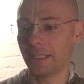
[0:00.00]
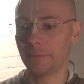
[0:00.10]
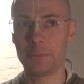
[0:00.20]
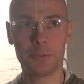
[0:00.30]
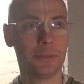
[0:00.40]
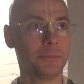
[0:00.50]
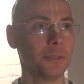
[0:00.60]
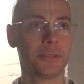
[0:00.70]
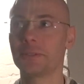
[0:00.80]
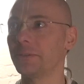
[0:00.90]
they have put the
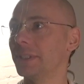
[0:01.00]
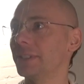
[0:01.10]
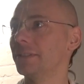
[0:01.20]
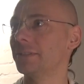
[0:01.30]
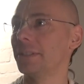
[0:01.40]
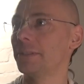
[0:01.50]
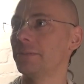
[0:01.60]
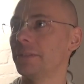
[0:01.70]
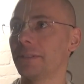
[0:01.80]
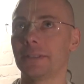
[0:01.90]
words together.
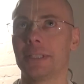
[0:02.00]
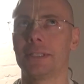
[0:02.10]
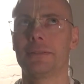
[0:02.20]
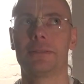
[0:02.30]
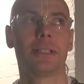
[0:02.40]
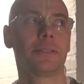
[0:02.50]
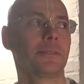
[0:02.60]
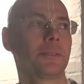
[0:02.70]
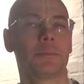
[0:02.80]
I don't know how to,